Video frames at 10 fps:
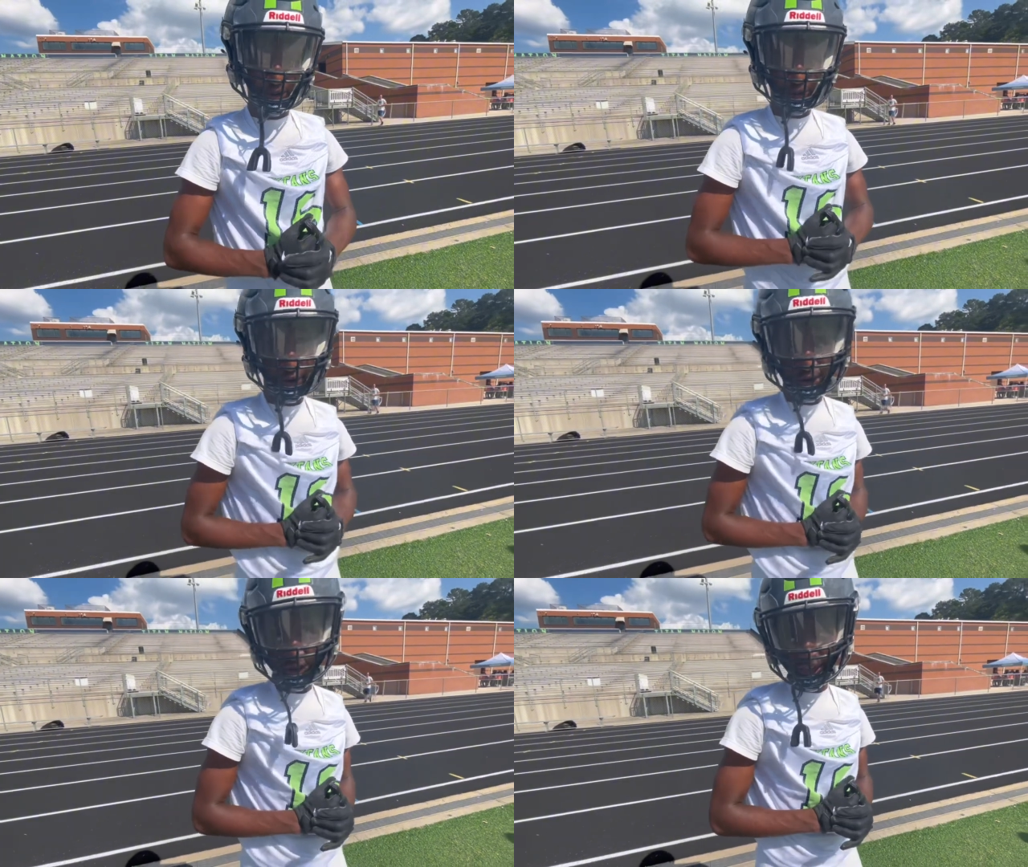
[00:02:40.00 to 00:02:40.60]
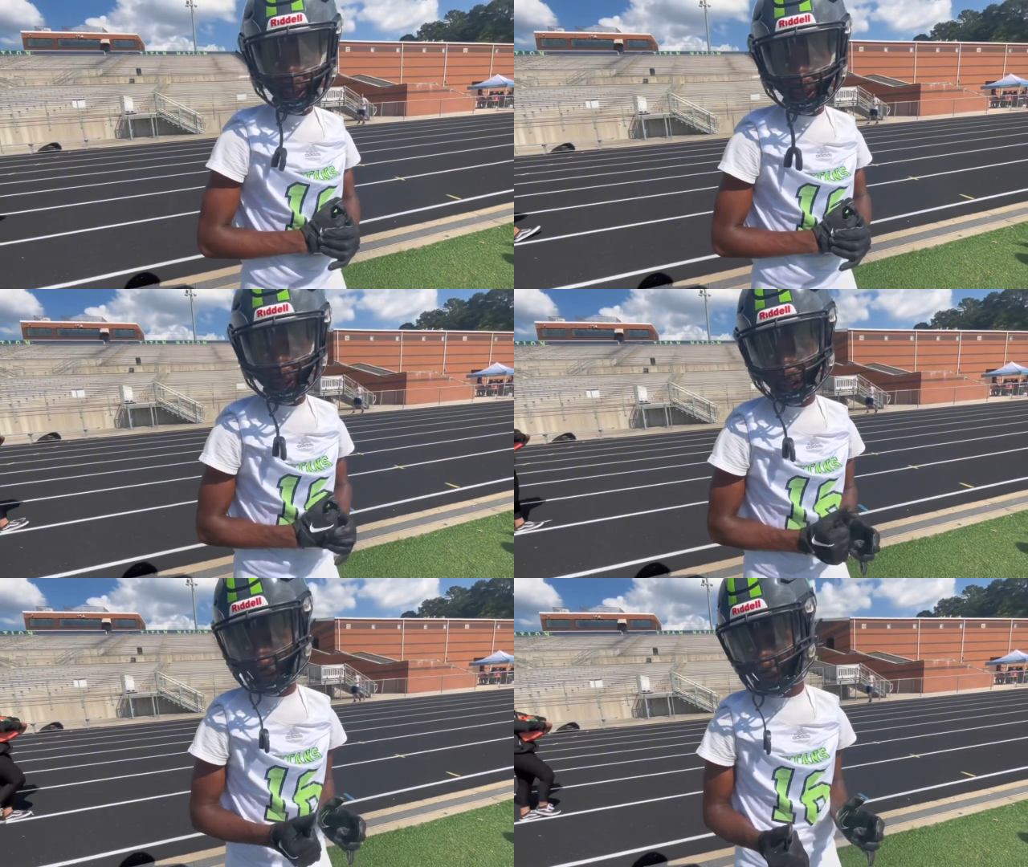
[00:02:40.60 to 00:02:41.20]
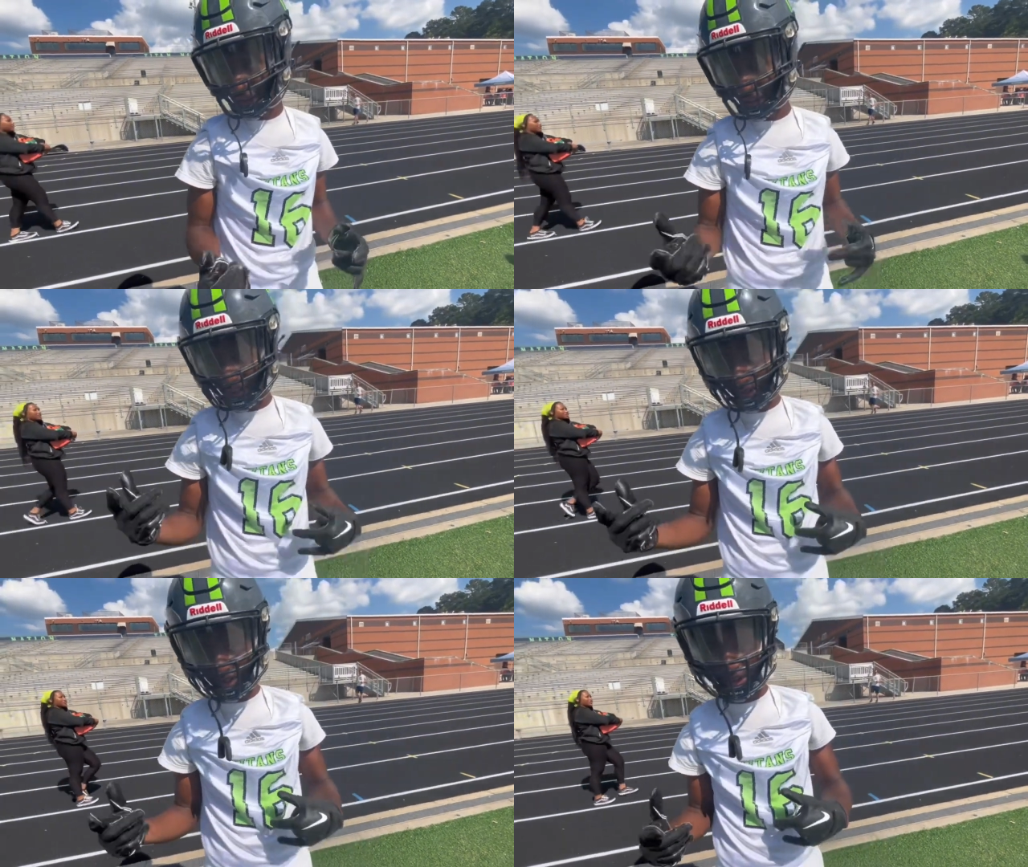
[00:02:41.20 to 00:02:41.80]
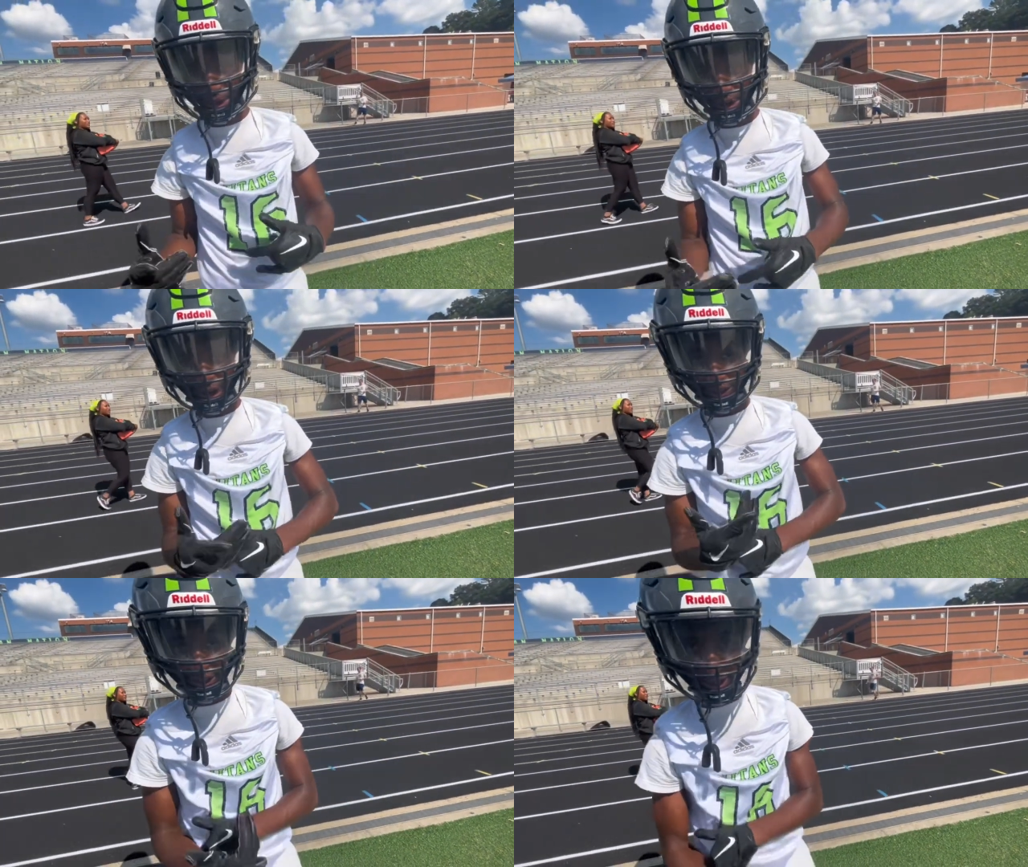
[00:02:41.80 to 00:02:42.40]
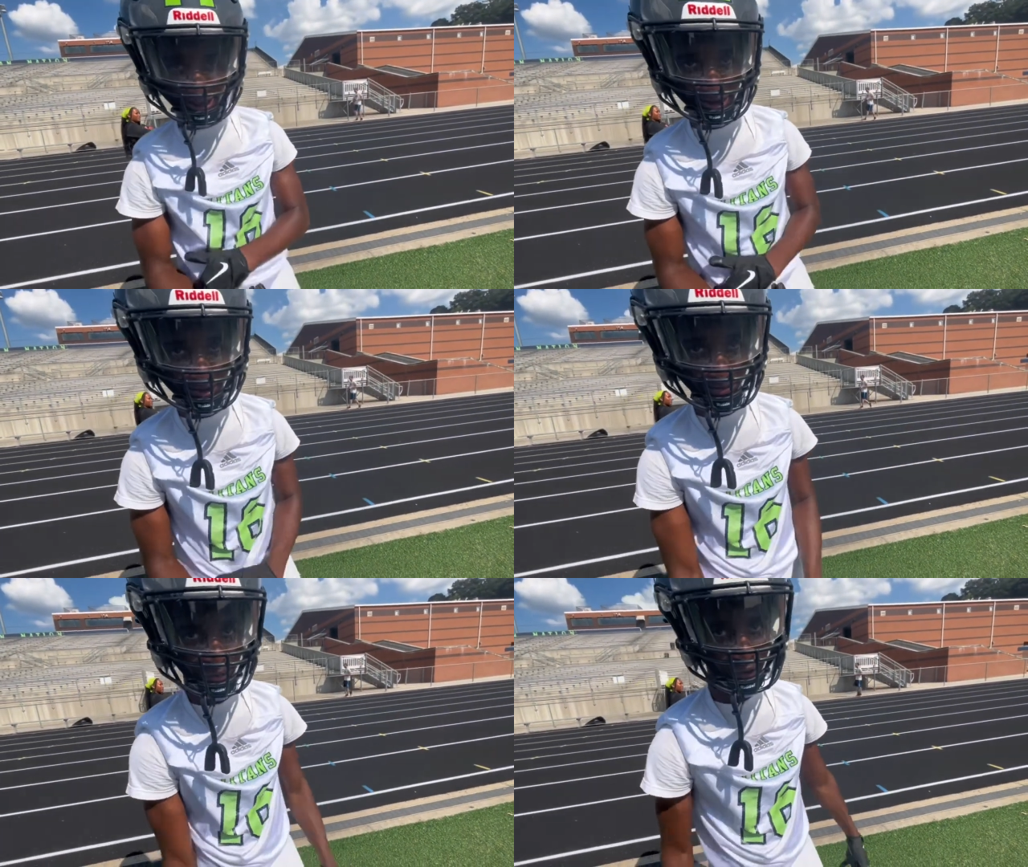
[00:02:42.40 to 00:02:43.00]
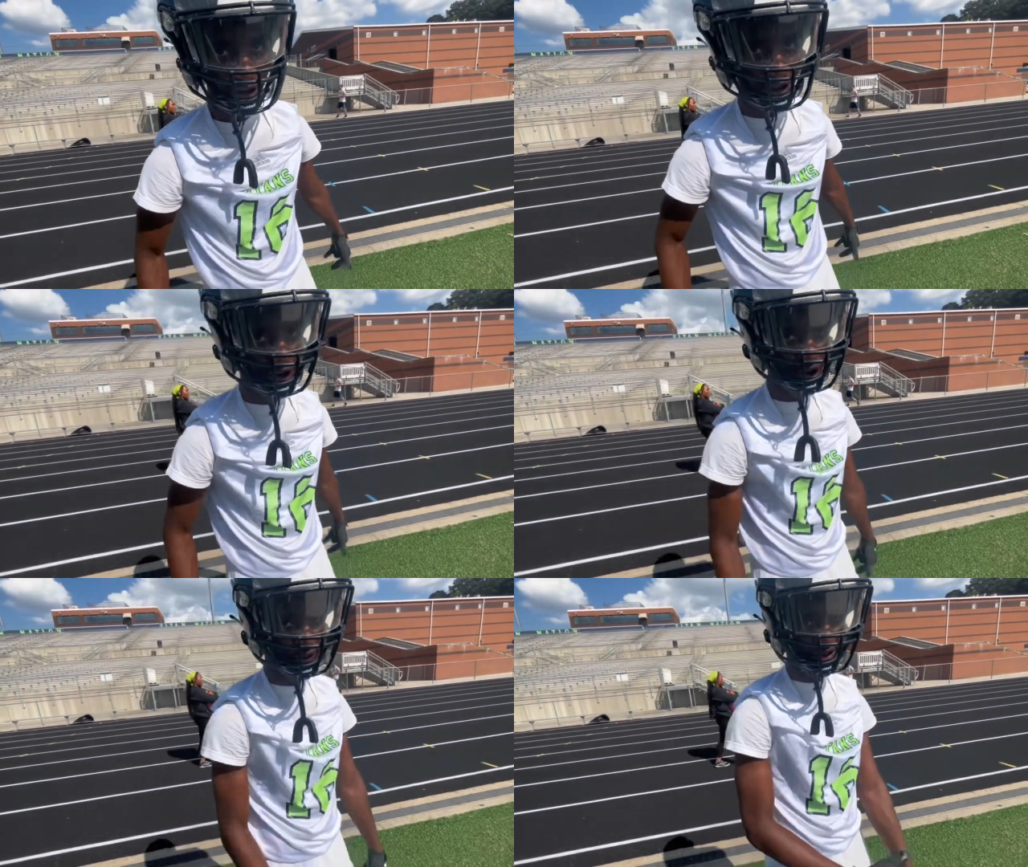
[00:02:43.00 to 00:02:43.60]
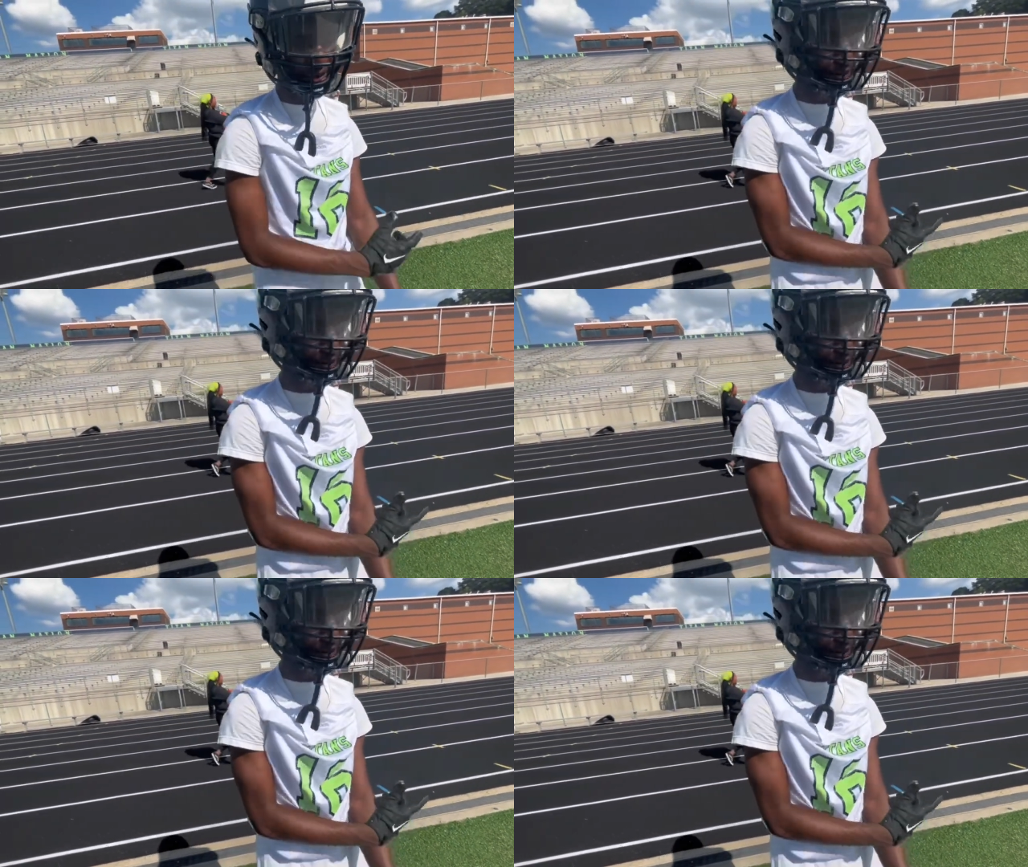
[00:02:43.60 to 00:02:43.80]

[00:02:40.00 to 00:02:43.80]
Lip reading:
(no speaker visible)